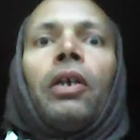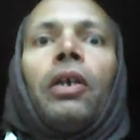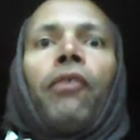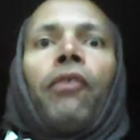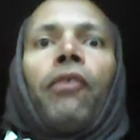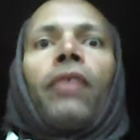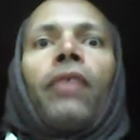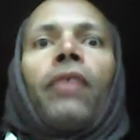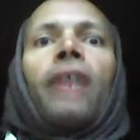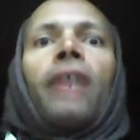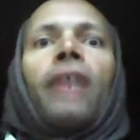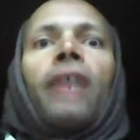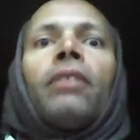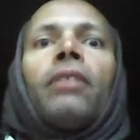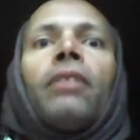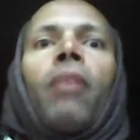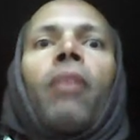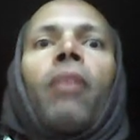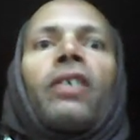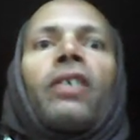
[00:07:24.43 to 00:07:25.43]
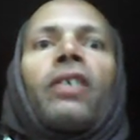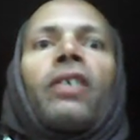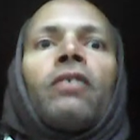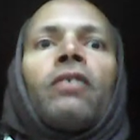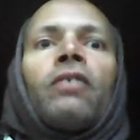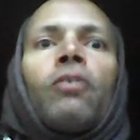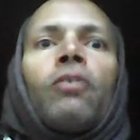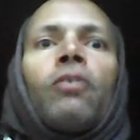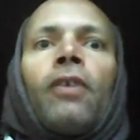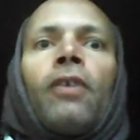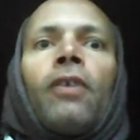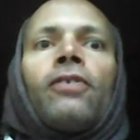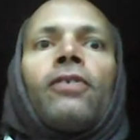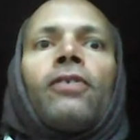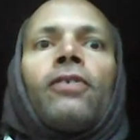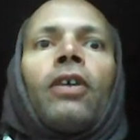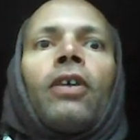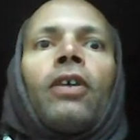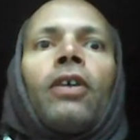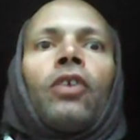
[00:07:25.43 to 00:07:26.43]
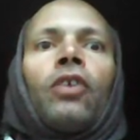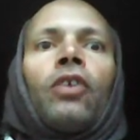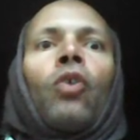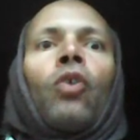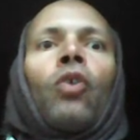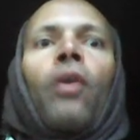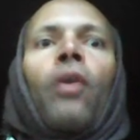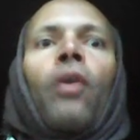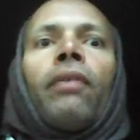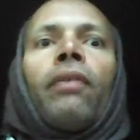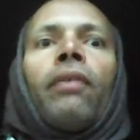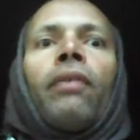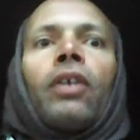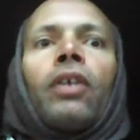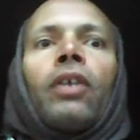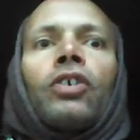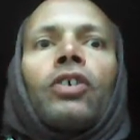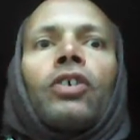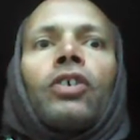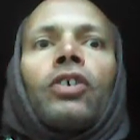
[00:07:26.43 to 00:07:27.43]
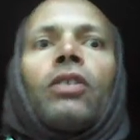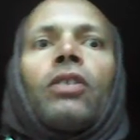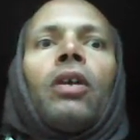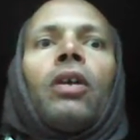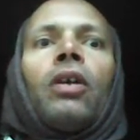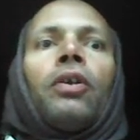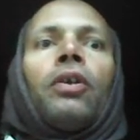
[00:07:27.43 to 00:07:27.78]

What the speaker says: Neither parts of speech, nor inflection,